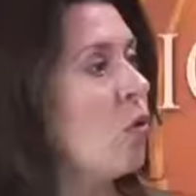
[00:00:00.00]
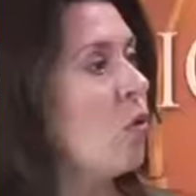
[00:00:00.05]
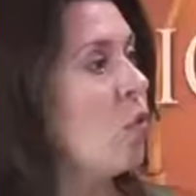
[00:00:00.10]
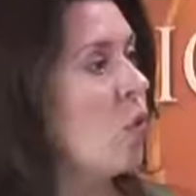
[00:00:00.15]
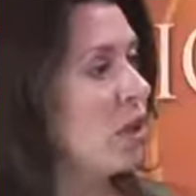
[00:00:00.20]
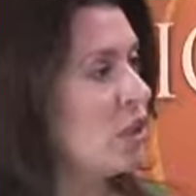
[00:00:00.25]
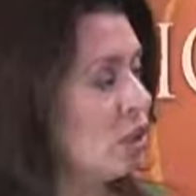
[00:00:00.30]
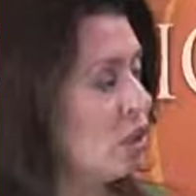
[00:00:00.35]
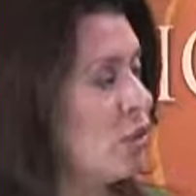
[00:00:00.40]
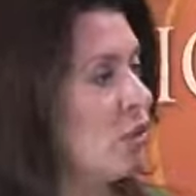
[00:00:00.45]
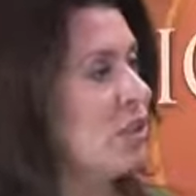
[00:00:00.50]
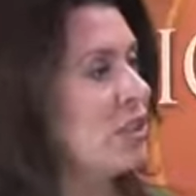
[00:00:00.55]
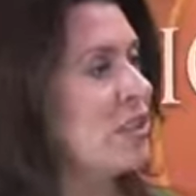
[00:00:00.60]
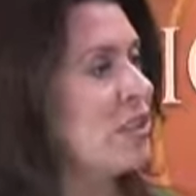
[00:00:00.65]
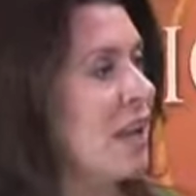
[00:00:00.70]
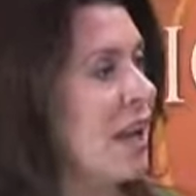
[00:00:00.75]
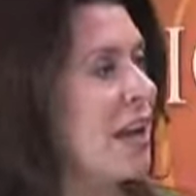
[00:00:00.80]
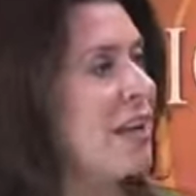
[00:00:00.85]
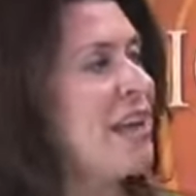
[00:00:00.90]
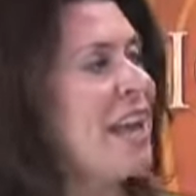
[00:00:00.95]
Once you
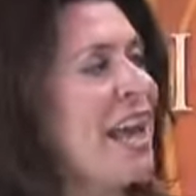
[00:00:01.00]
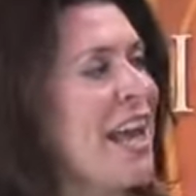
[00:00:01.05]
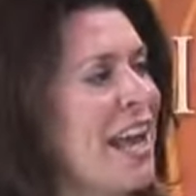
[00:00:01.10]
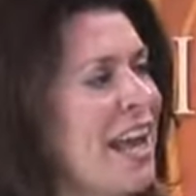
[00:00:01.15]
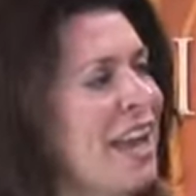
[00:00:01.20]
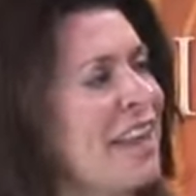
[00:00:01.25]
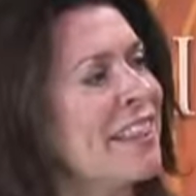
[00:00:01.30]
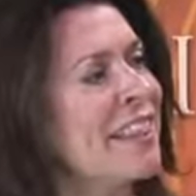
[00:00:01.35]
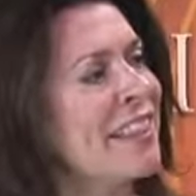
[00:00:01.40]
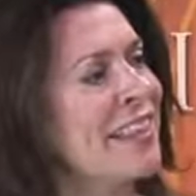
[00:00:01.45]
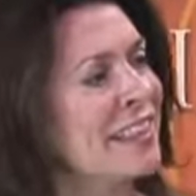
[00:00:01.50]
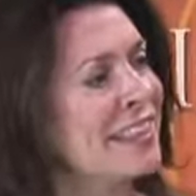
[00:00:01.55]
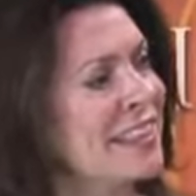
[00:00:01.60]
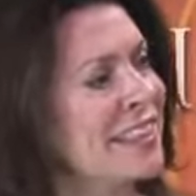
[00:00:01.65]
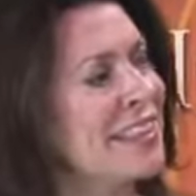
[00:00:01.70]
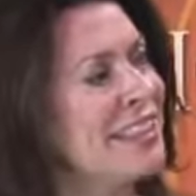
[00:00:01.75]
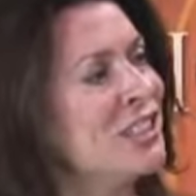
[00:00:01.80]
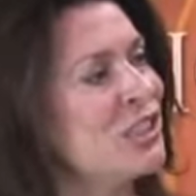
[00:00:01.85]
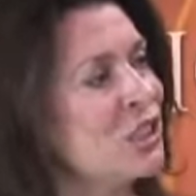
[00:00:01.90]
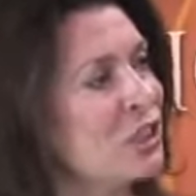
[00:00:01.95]
decide, hey, I think
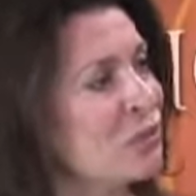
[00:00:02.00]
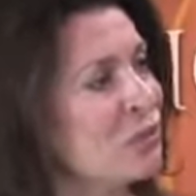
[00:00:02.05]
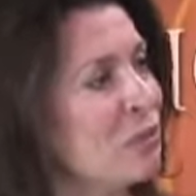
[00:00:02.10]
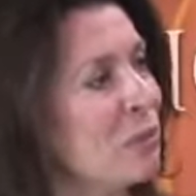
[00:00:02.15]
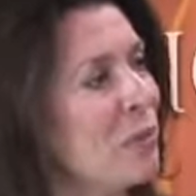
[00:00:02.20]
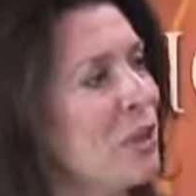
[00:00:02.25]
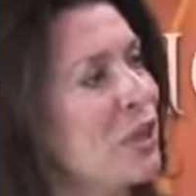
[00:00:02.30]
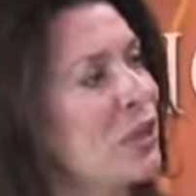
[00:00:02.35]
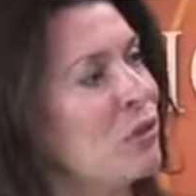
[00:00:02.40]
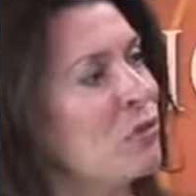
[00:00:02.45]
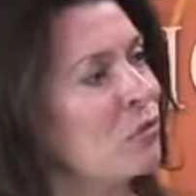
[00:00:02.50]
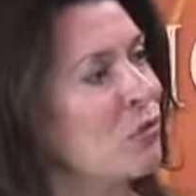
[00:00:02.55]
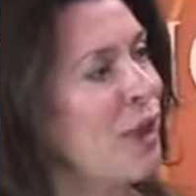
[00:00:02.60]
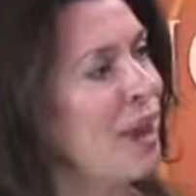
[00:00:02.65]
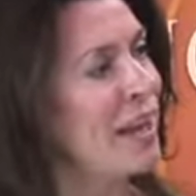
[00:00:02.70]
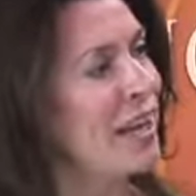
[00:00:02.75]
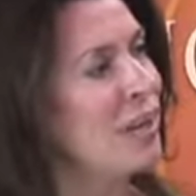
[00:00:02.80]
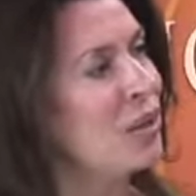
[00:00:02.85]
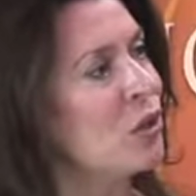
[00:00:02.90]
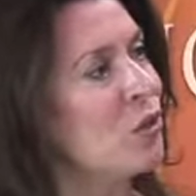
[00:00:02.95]
that this is for me, you've
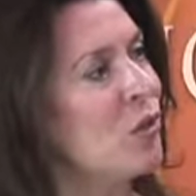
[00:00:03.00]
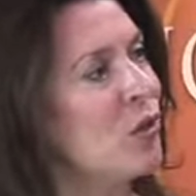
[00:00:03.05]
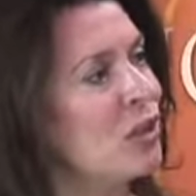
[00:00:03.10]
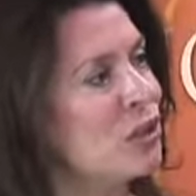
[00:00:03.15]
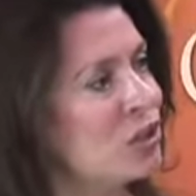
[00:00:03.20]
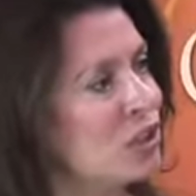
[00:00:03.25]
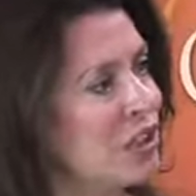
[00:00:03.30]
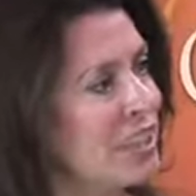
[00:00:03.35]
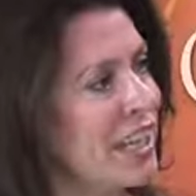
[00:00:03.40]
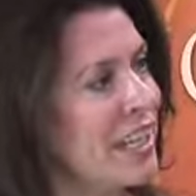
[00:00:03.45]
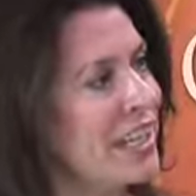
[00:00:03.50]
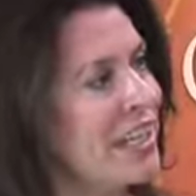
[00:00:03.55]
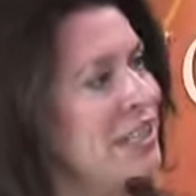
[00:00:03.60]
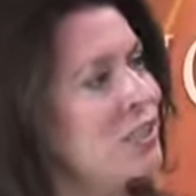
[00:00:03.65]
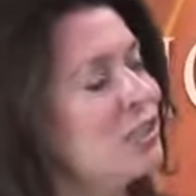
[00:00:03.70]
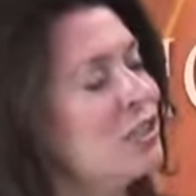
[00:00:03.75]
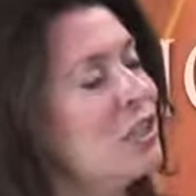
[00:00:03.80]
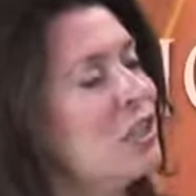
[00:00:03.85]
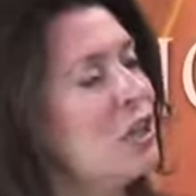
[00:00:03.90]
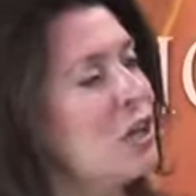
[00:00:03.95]
read it, you understand it,